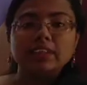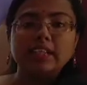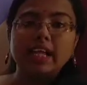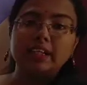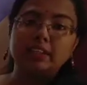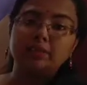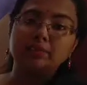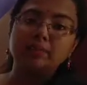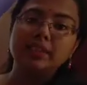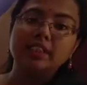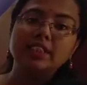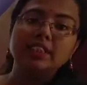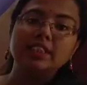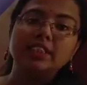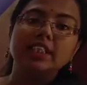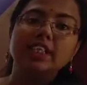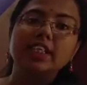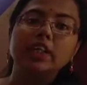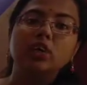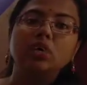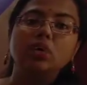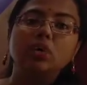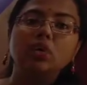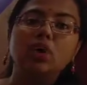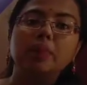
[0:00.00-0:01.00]
that means
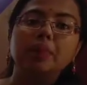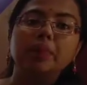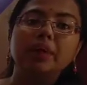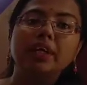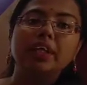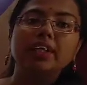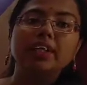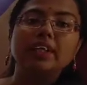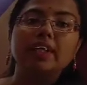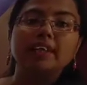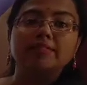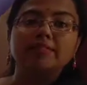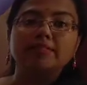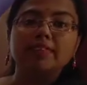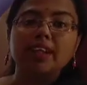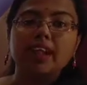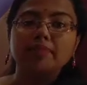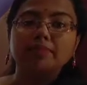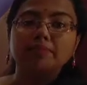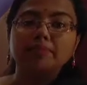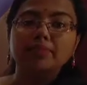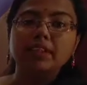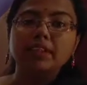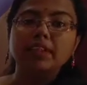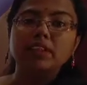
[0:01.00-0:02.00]
economic
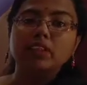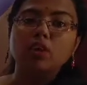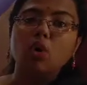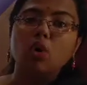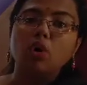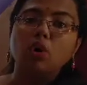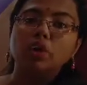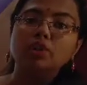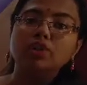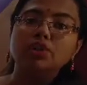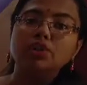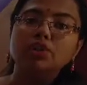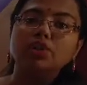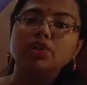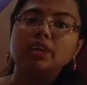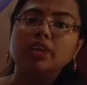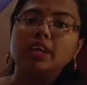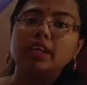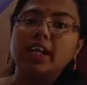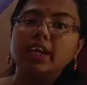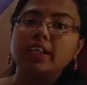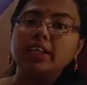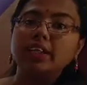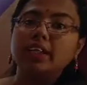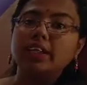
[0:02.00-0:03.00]
development also
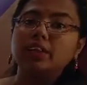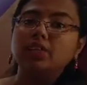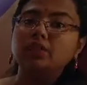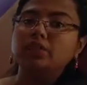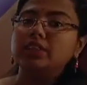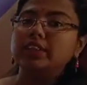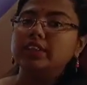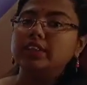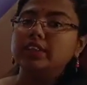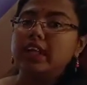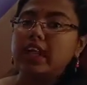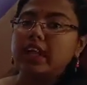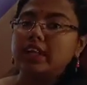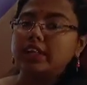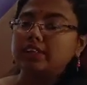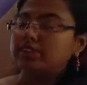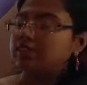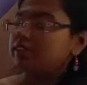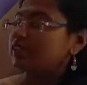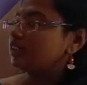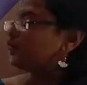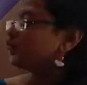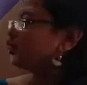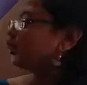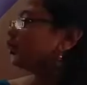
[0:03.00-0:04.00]
related with that
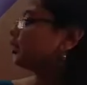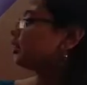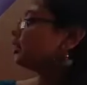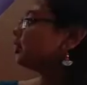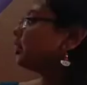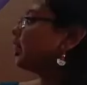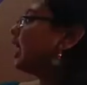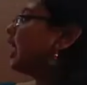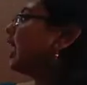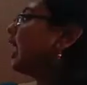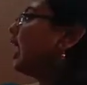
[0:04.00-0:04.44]
resource.